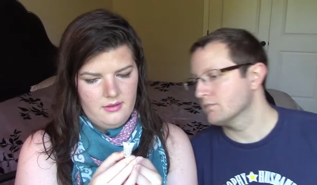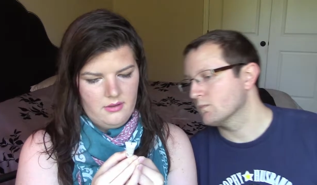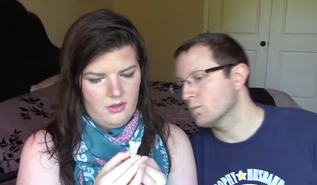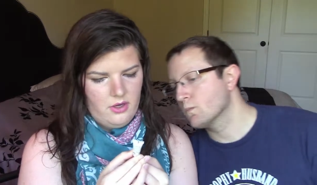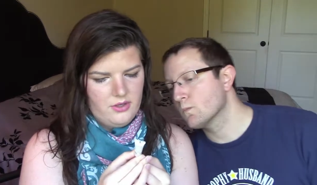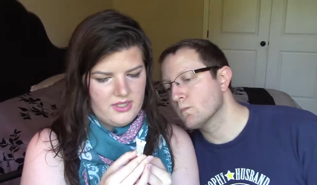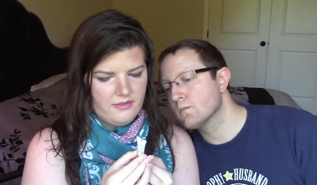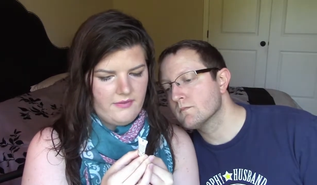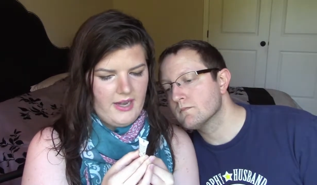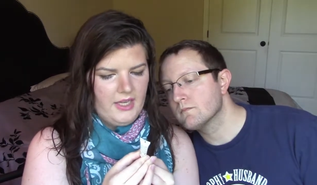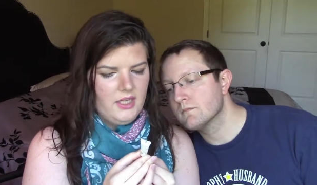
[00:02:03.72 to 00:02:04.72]
Speaker 1: or no, it's their
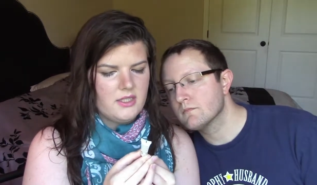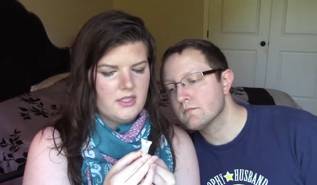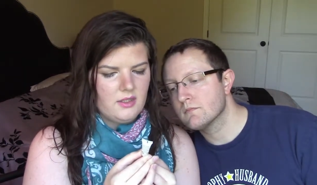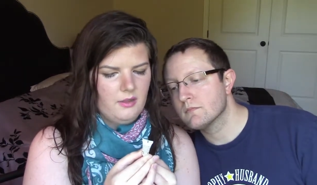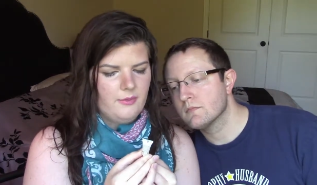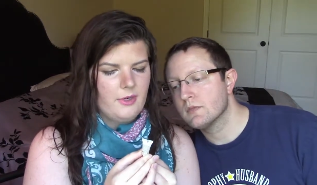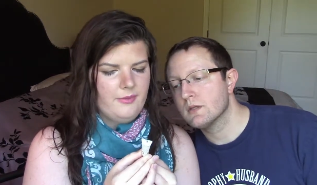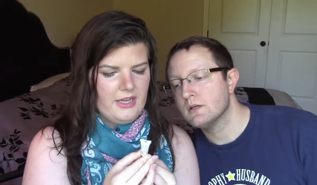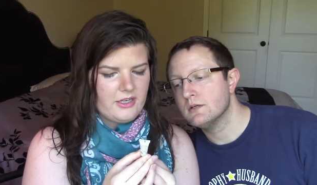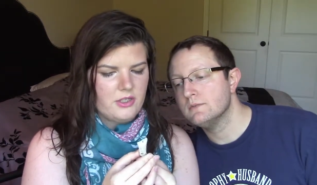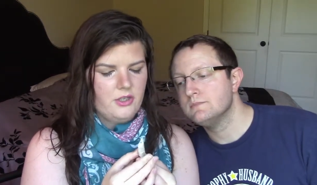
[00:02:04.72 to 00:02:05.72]
Radiant Serum
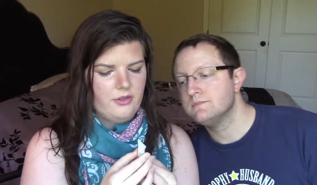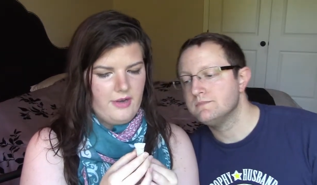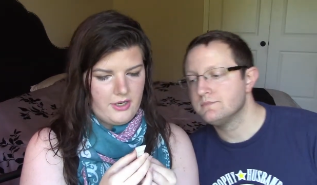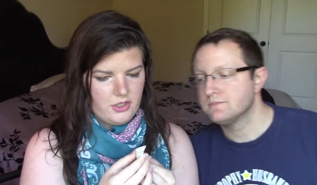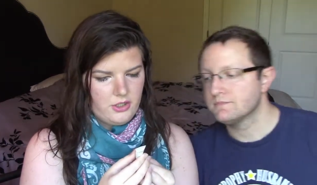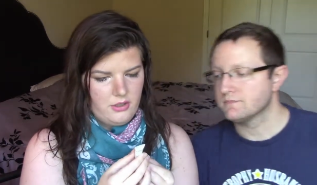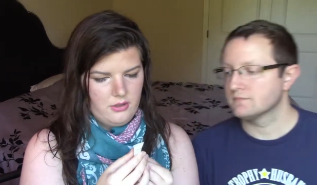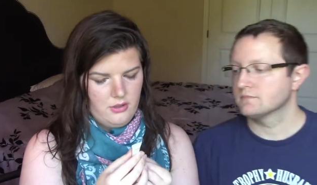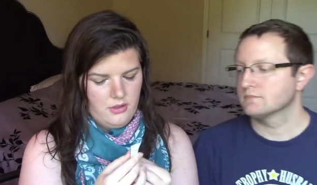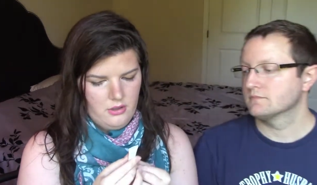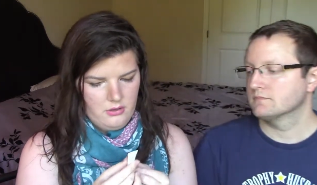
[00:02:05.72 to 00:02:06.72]
Complexion
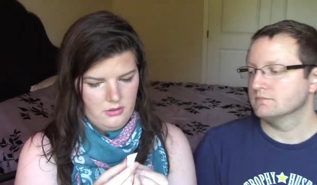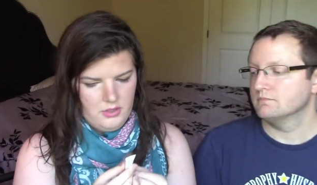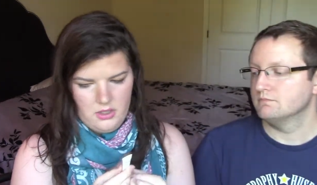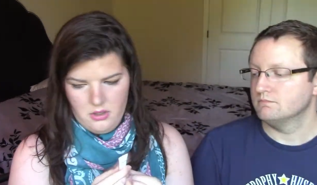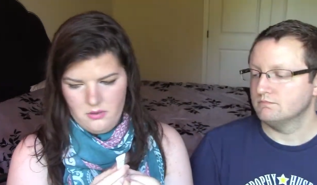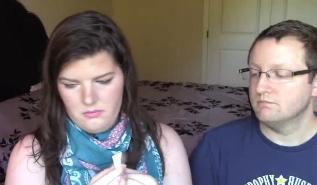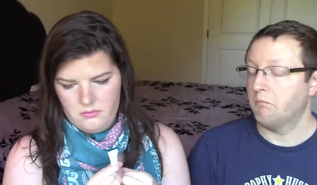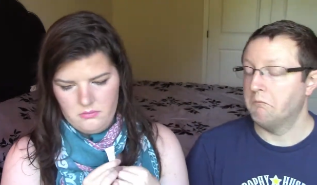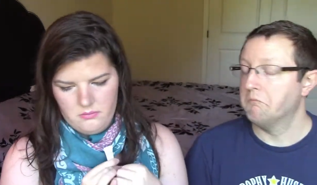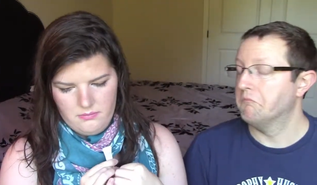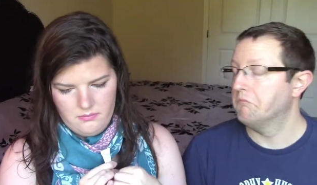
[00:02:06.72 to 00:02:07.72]
Correction,
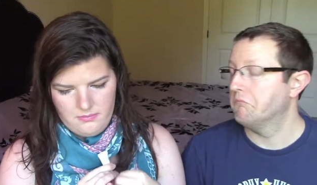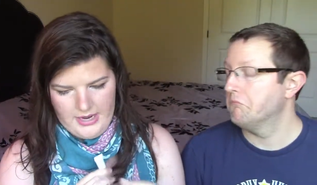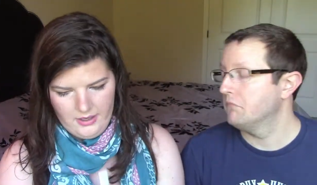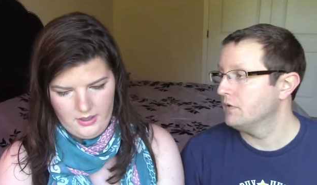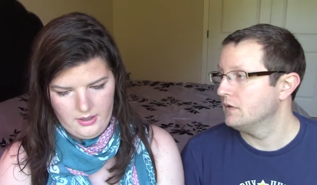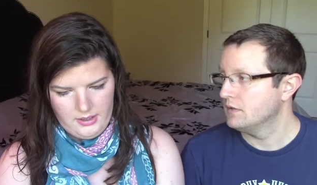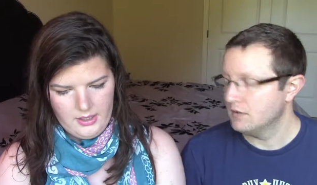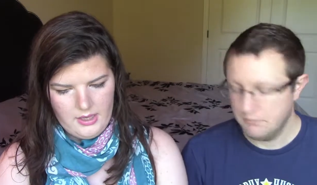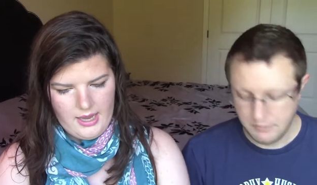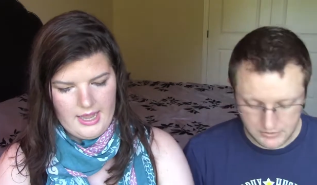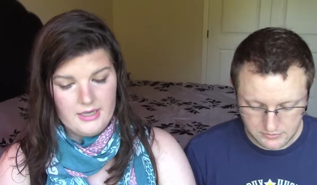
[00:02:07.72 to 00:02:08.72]
mm. apparently.
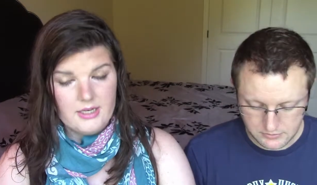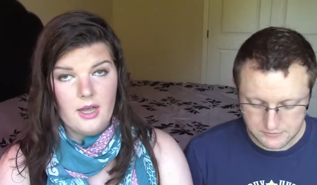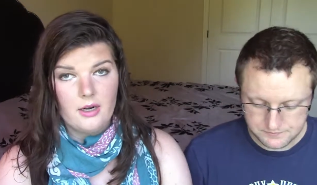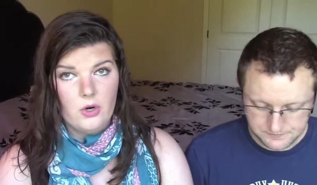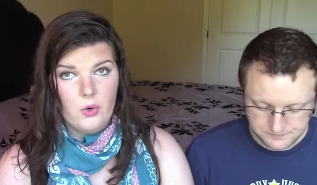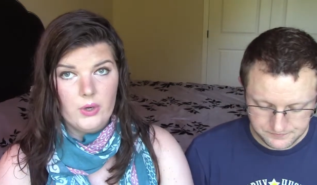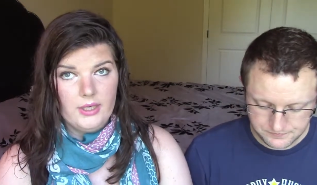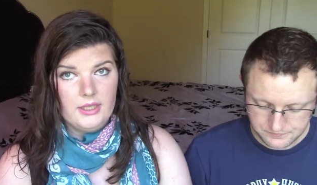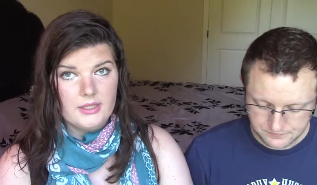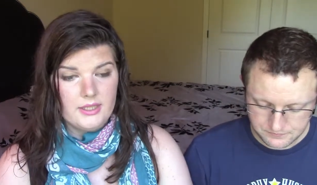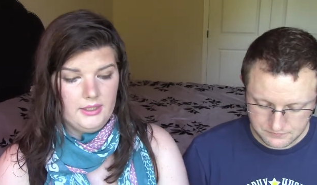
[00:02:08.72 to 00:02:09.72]
apparently. And
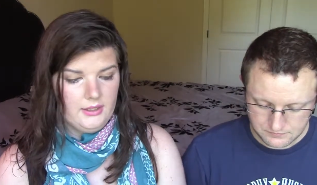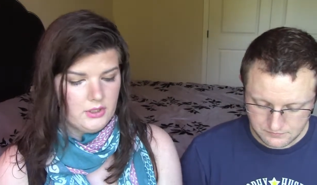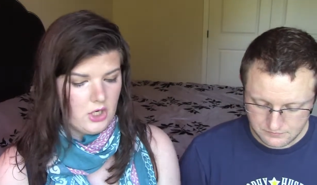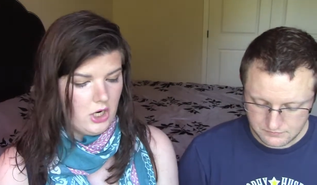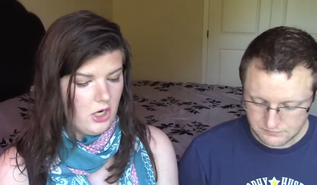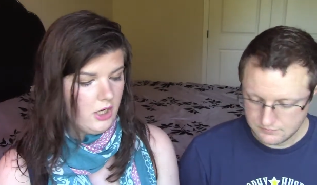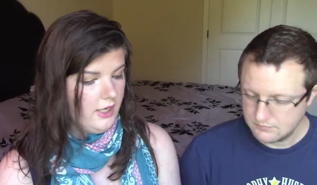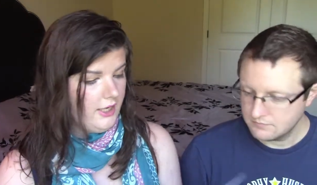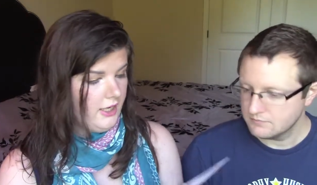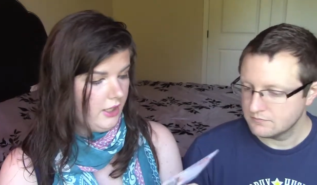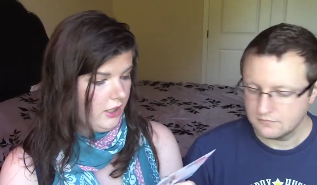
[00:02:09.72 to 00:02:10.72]
according to the little card
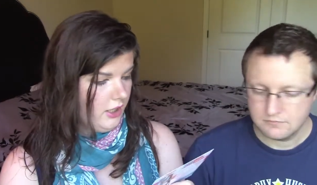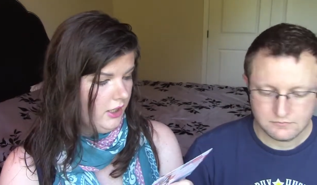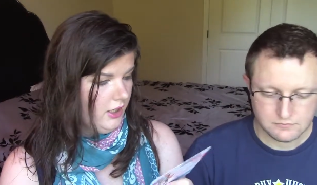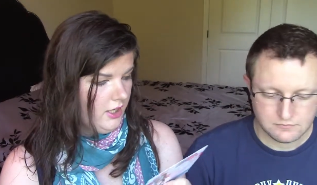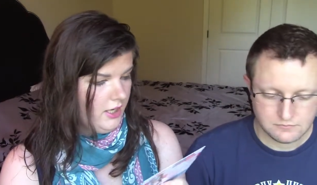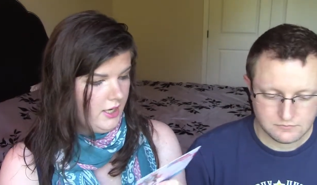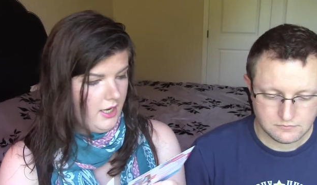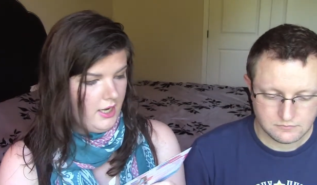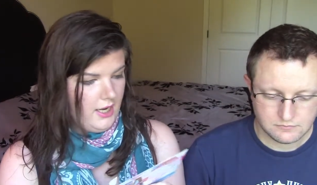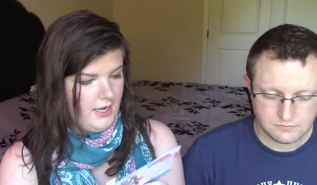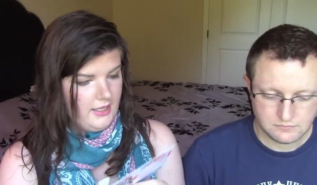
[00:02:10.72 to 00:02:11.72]
here,
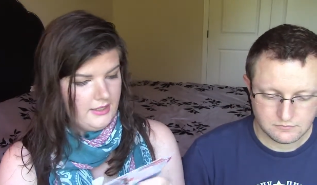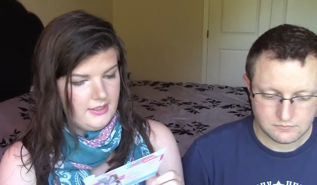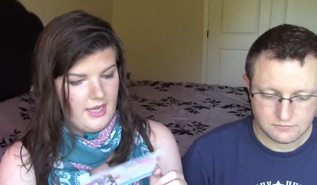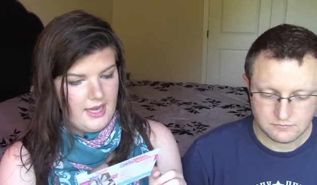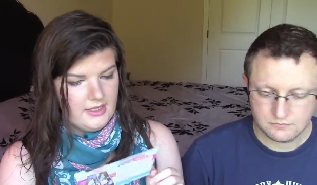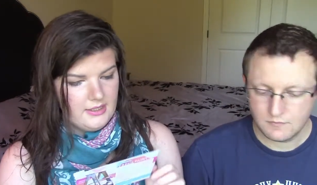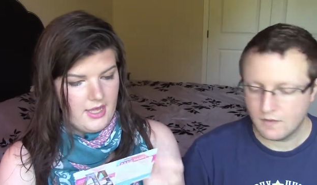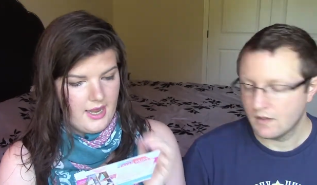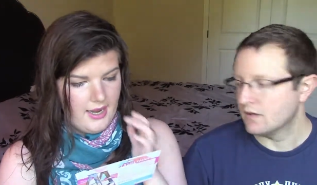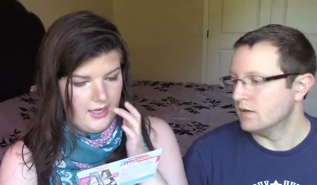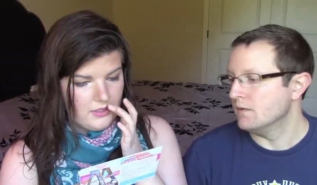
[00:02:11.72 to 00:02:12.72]
it says
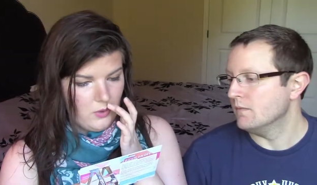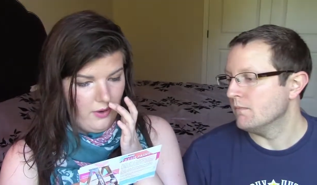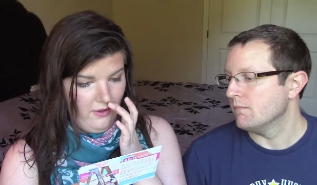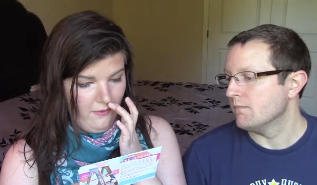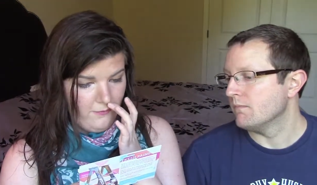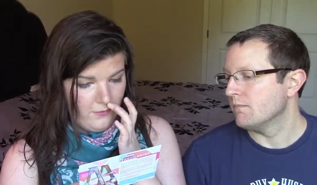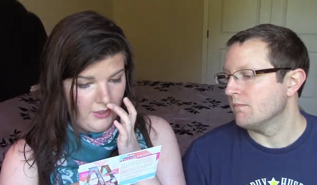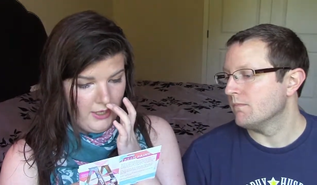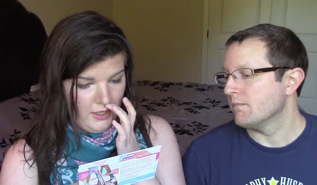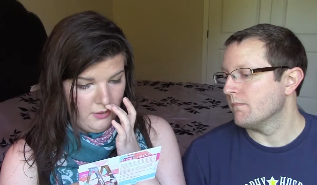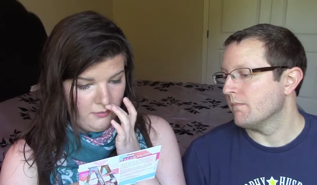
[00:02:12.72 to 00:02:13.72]
that it's oil
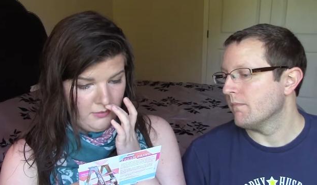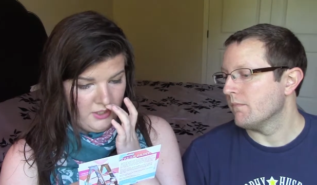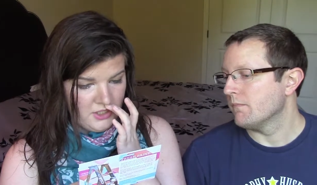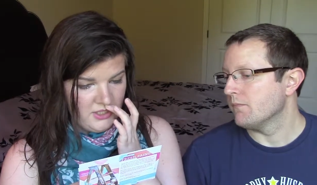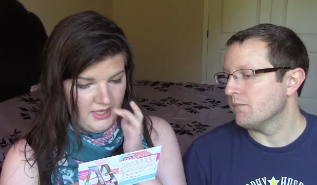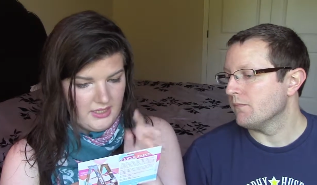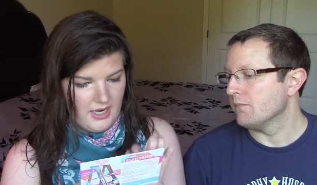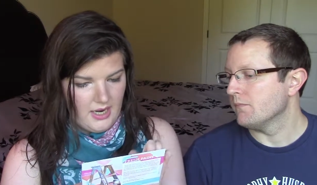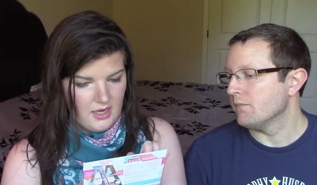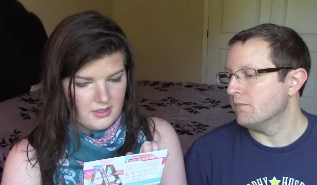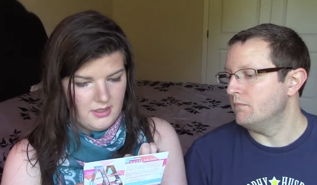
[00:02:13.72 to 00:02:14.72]
free, rich in
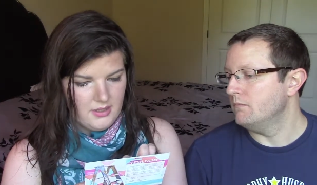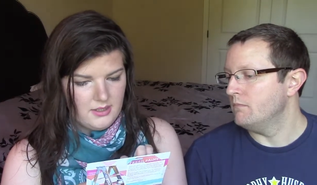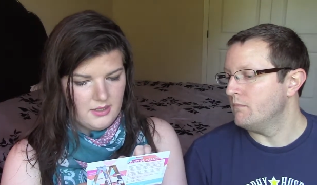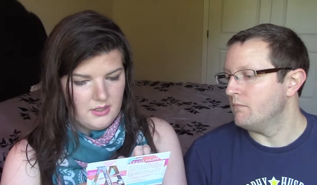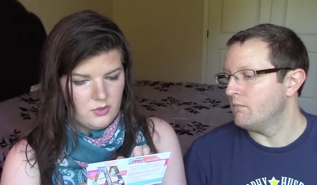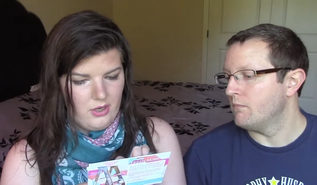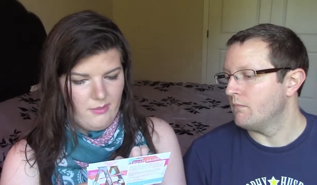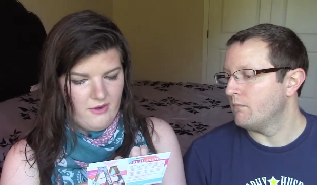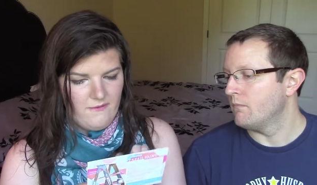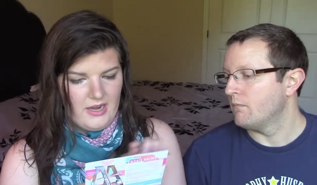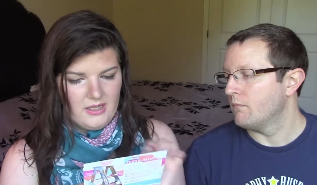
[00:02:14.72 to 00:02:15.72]
antioxidants. This
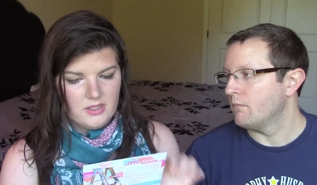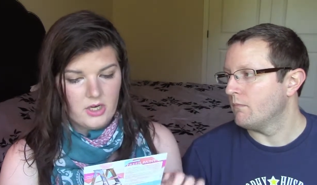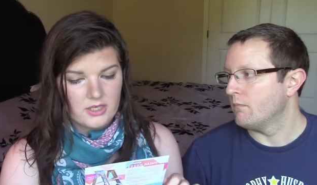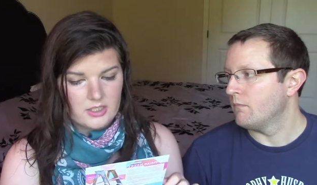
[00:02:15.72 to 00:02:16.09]
treatment fades dark